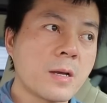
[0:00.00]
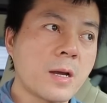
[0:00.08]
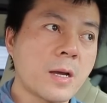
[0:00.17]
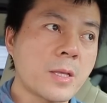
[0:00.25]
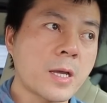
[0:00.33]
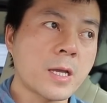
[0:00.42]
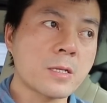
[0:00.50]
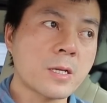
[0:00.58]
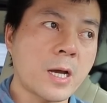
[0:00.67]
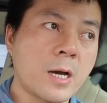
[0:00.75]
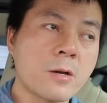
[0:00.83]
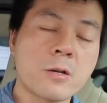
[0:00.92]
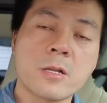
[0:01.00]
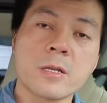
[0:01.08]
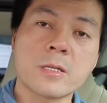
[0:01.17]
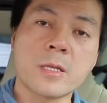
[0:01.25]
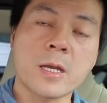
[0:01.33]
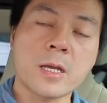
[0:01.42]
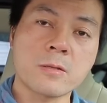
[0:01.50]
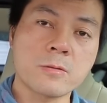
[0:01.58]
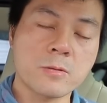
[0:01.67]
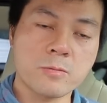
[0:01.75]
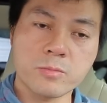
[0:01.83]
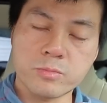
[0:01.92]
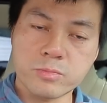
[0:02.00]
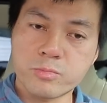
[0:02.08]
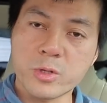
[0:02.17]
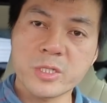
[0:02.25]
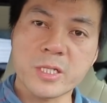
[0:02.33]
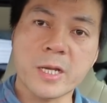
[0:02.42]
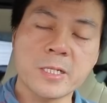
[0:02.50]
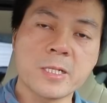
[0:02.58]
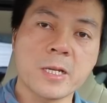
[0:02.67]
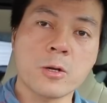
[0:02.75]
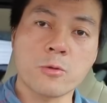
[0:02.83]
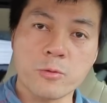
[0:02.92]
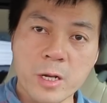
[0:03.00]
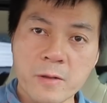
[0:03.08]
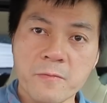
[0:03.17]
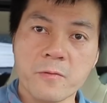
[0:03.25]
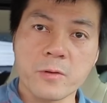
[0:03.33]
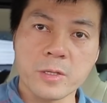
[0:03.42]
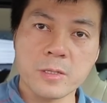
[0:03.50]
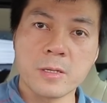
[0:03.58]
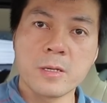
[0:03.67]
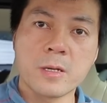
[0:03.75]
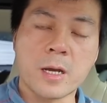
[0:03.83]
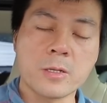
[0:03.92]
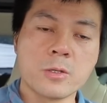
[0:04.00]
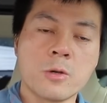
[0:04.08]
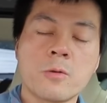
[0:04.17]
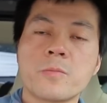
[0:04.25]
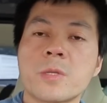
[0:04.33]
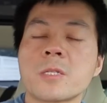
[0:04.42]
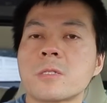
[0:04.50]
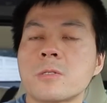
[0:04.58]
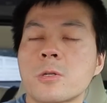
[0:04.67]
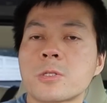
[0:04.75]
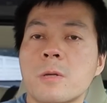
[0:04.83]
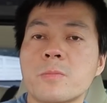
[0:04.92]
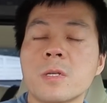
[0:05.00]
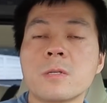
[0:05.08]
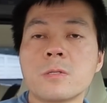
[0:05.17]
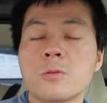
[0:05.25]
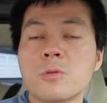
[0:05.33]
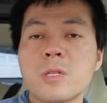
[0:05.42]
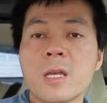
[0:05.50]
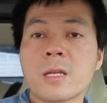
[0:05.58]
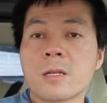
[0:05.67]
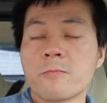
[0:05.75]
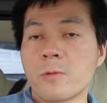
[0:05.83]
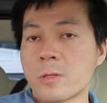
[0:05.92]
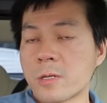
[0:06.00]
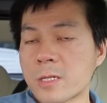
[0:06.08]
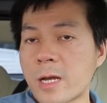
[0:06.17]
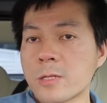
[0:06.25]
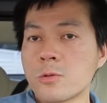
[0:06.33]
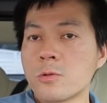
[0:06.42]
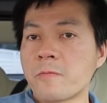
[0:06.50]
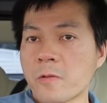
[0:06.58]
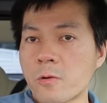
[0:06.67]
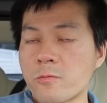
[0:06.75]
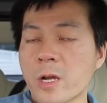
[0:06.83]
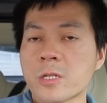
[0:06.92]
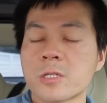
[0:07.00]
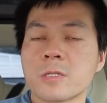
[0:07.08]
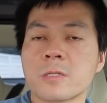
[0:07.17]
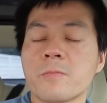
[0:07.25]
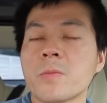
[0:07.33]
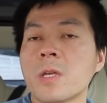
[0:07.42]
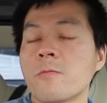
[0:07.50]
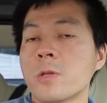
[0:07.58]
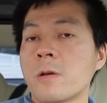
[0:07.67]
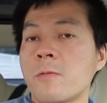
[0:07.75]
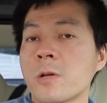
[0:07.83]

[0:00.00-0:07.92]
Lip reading: and I can calculate and I can precisely correct for it. And you know, this is not something unique, but that I do corrections. When I